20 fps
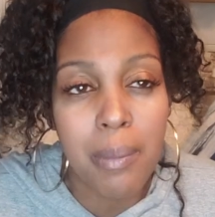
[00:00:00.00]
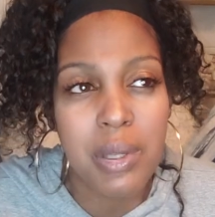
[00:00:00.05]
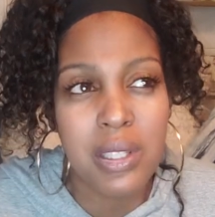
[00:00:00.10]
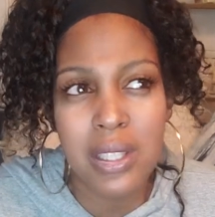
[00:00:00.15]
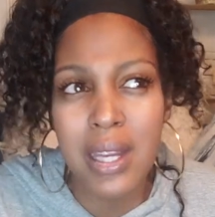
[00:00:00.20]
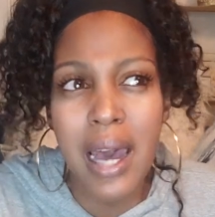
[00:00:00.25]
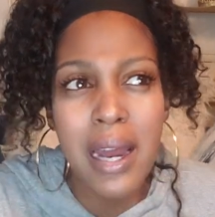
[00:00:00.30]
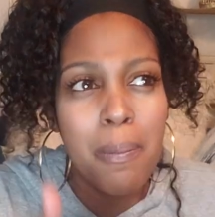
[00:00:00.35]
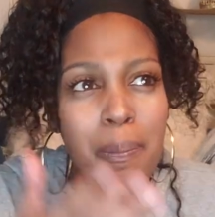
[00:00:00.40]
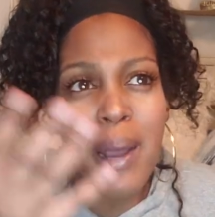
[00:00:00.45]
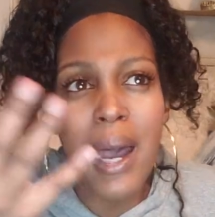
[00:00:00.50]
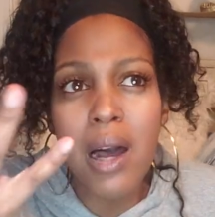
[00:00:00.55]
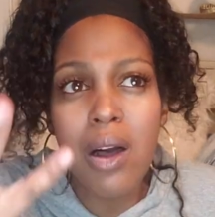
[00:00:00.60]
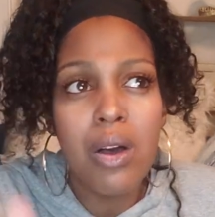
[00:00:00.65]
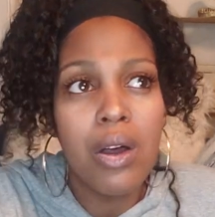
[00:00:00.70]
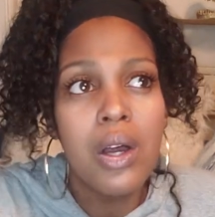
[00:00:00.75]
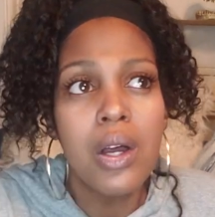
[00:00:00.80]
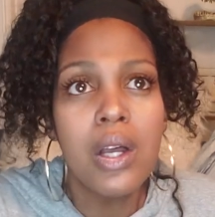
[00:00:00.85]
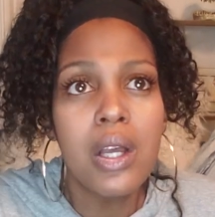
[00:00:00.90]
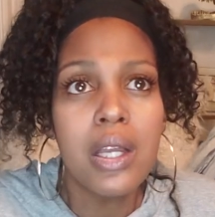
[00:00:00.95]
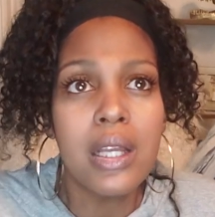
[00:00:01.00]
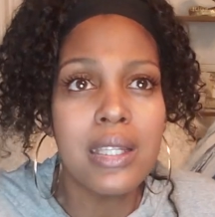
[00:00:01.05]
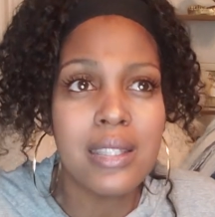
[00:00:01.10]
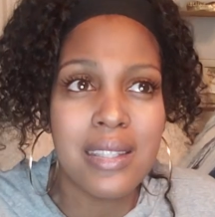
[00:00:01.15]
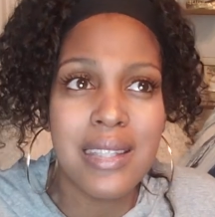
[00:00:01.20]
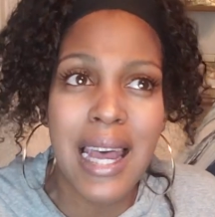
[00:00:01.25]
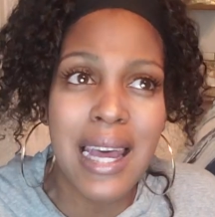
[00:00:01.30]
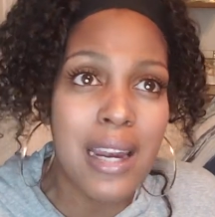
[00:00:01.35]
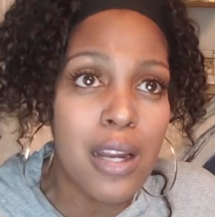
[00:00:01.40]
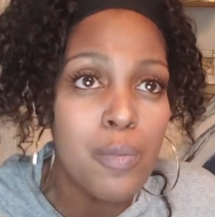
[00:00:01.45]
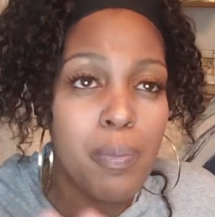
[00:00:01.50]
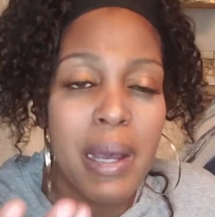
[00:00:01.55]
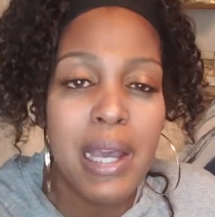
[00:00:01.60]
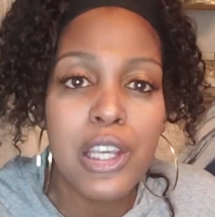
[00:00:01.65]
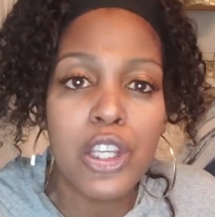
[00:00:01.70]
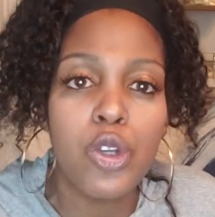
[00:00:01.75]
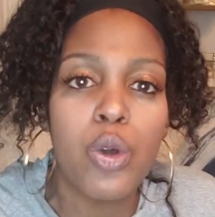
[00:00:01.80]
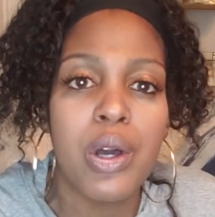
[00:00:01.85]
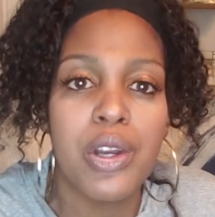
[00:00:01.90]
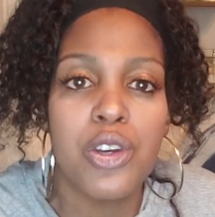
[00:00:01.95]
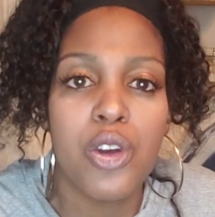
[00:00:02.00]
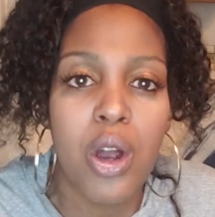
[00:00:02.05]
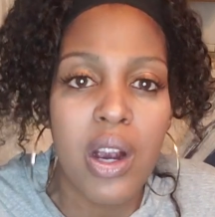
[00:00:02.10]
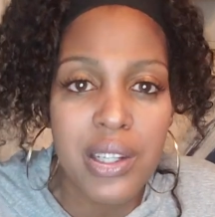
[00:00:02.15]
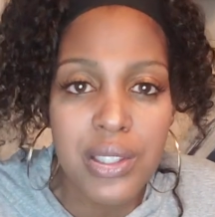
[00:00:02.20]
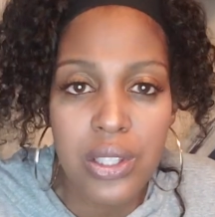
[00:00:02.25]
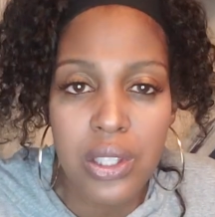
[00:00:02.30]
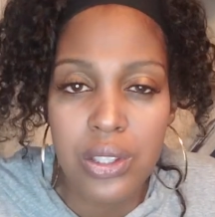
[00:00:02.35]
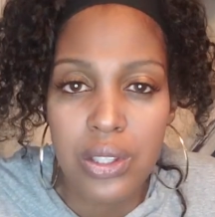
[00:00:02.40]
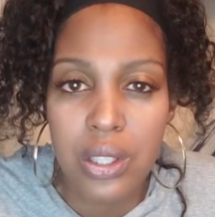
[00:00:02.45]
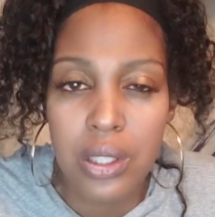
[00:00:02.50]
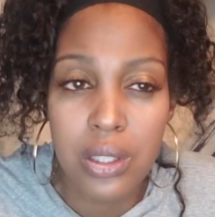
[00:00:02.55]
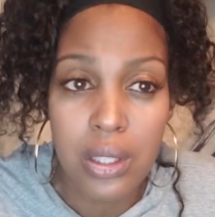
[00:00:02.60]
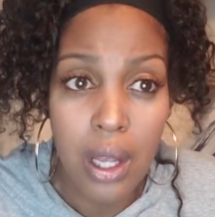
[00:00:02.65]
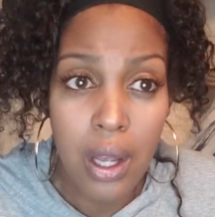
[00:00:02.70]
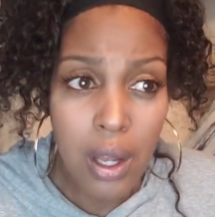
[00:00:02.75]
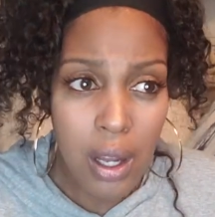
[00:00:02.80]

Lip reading: It's not about, that don't make you a narcissist.